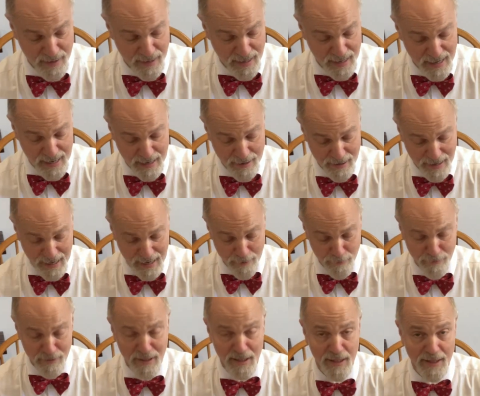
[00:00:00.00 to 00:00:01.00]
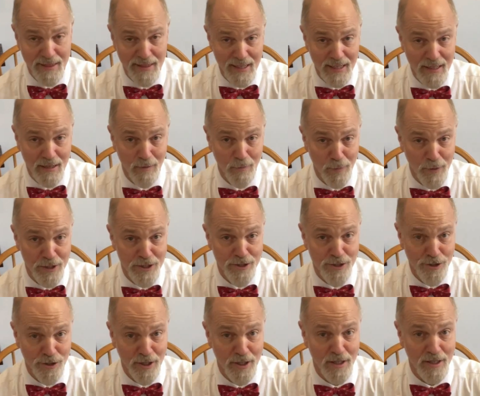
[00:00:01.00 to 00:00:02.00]
I, I really think we
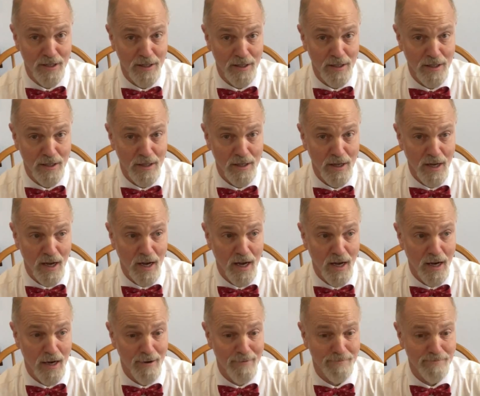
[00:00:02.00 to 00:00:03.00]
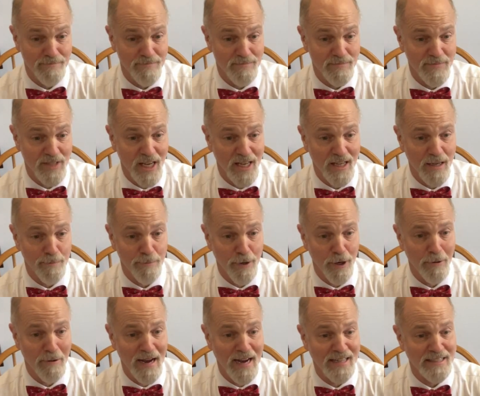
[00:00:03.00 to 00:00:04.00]
should um, take a
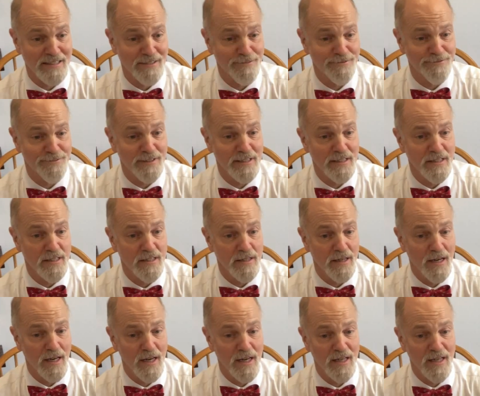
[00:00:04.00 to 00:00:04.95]
proactive uh,